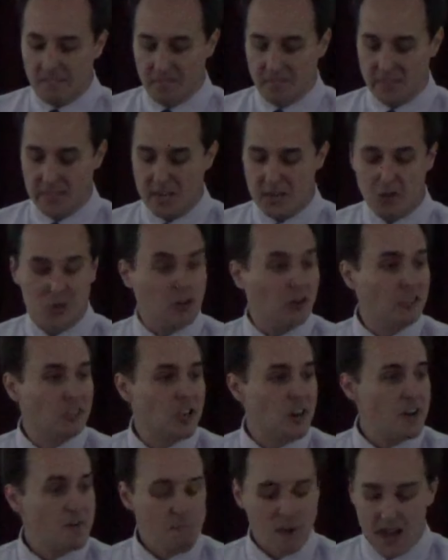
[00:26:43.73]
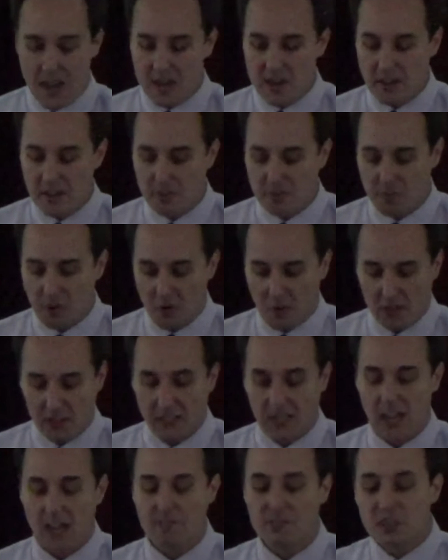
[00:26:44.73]
Then took Jeremiah another roll
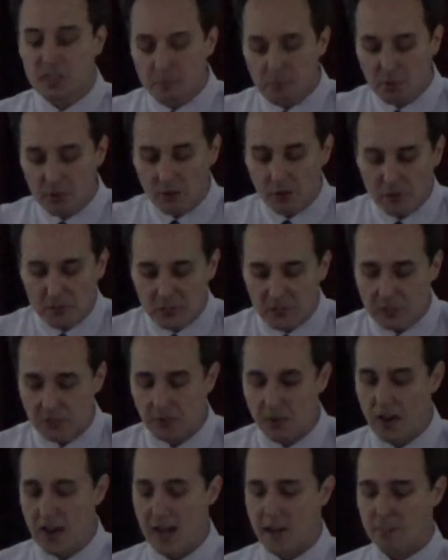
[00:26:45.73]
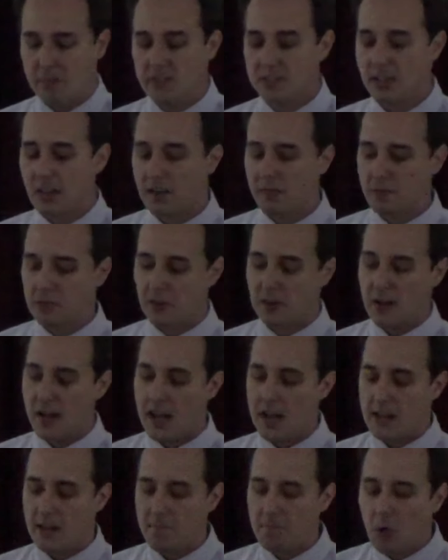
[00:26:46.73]
and gave it to Baruch the scribe, the son of
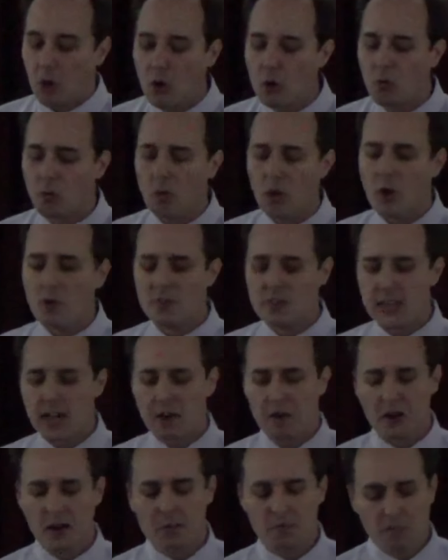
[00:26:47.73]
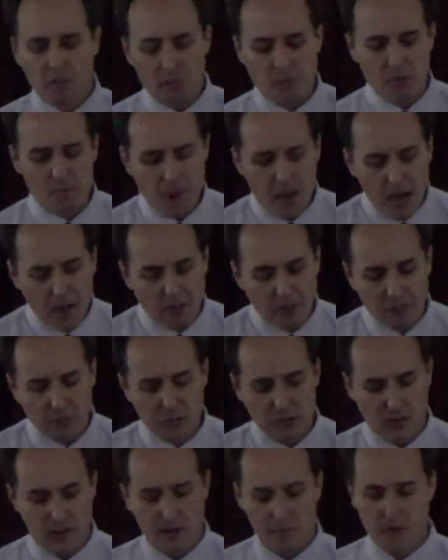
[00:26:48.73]
Neriah, who wrote therein from the mouth of
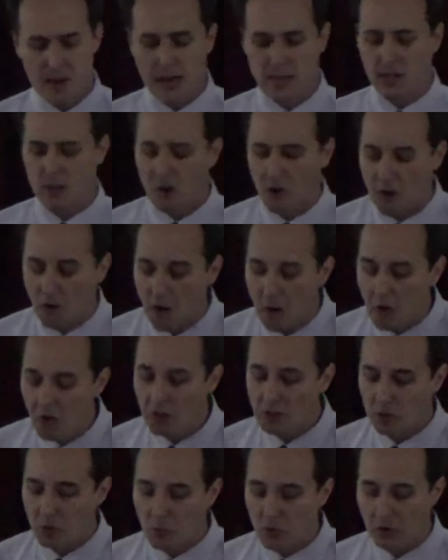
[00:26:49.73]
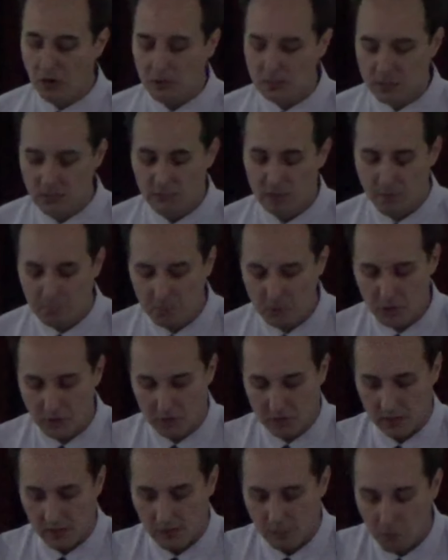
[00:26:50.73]
Jeremiah all the words of the
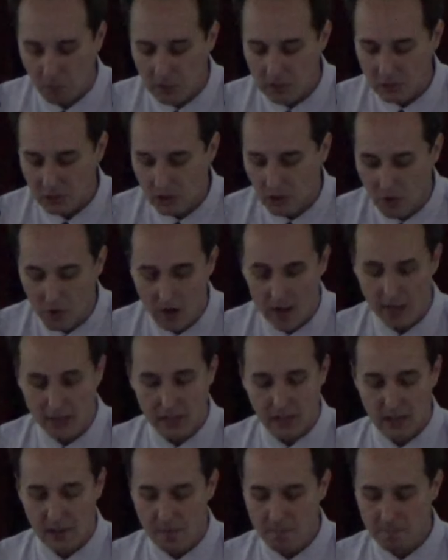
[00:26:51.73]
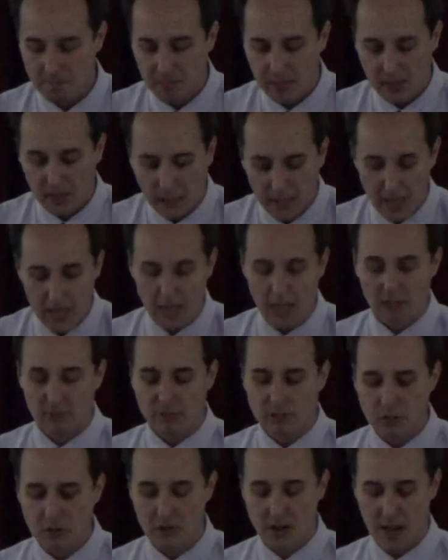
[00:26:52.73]
book which Jehoiakim, king of
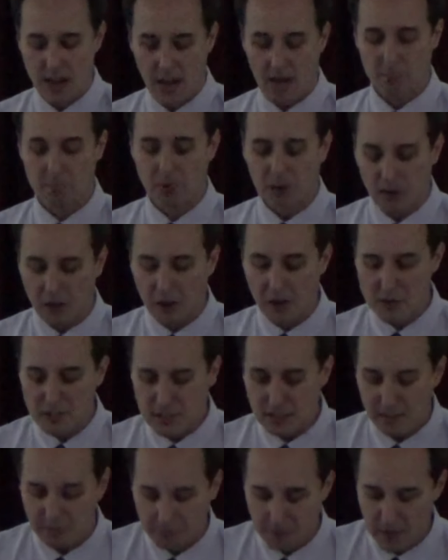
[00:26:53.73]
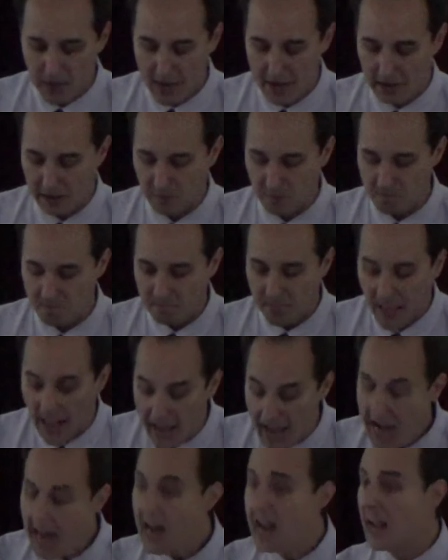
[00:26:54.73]
Judah, had burned in the fire.
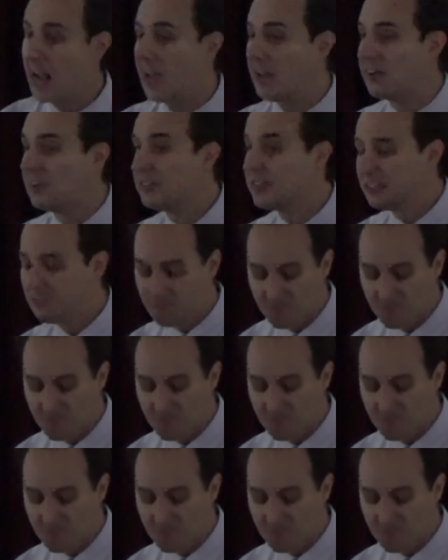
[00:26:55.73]
And